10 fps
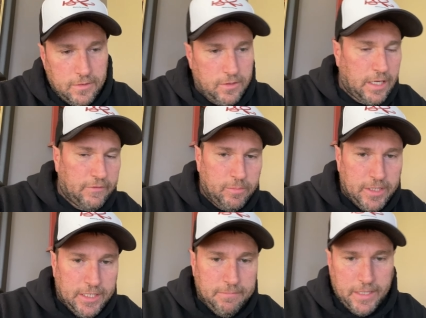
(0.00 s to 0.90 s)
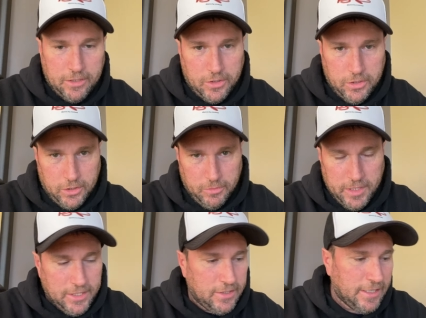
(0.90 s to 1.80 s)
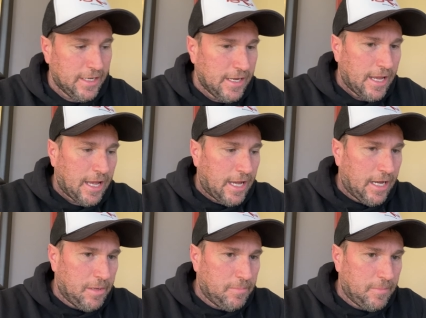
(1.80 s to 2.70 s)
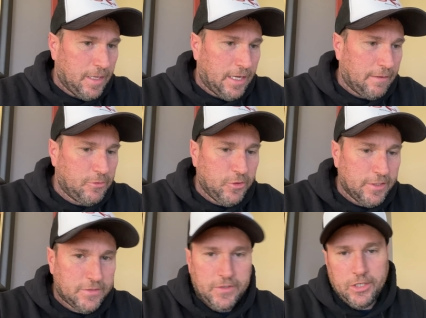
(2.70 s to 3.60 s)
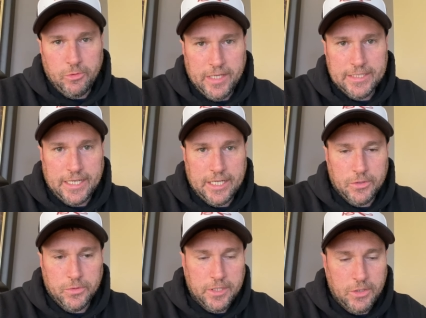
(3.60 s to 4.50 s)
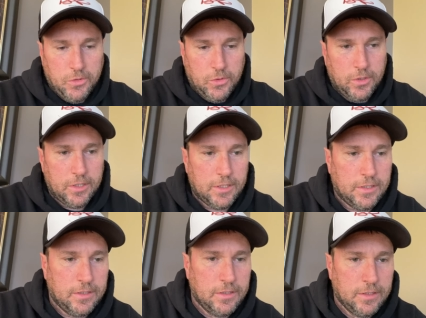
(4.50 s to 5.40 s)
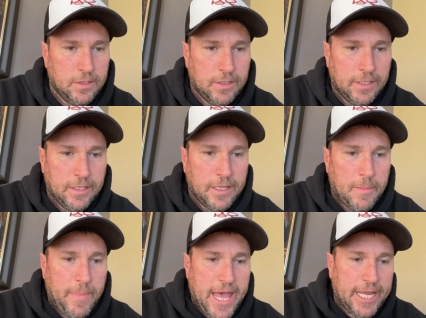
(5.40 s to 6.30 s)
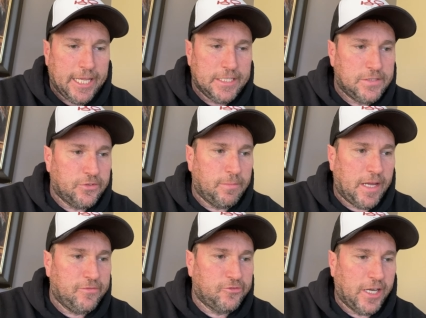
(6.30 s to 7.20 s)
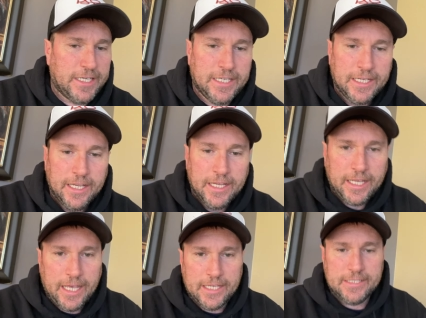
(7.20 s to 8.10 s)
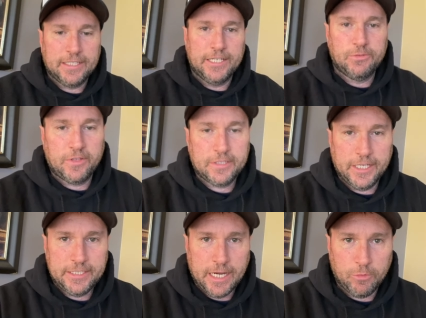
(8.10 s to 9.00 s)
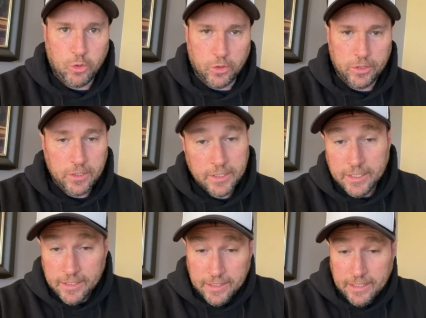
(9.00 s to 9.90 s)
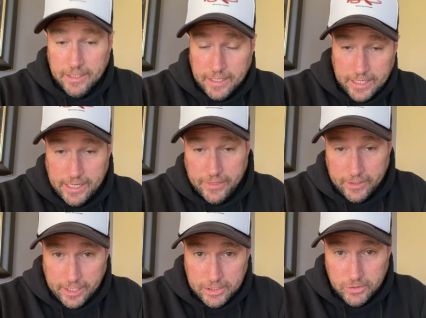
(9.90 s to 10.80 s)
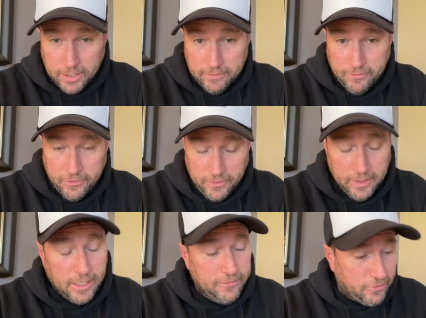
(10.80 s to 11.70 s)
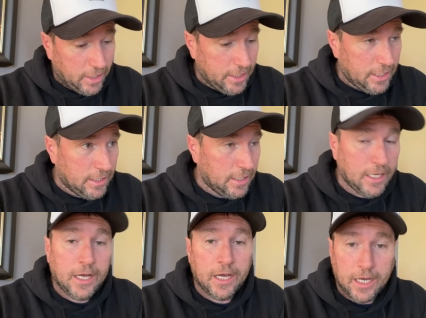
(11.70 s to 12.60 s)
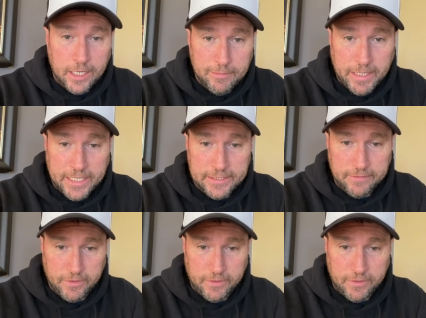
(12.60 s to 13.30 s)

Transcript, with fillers: Okay everybody, Michael Coulombe here. Um, I'm doing this video because I got a really cool package from my friend Ken Sledge with Sledgehammer Horror. And I thought I'd do an a fun unboxing